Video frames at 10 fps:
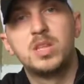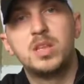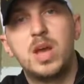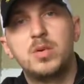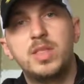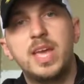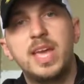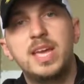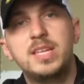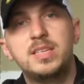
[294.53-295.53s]
Now in the
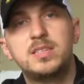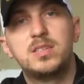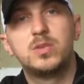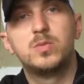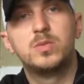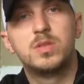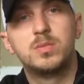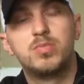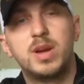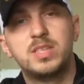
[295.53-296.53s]
80s, the
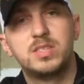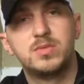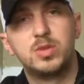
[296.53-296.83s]
price of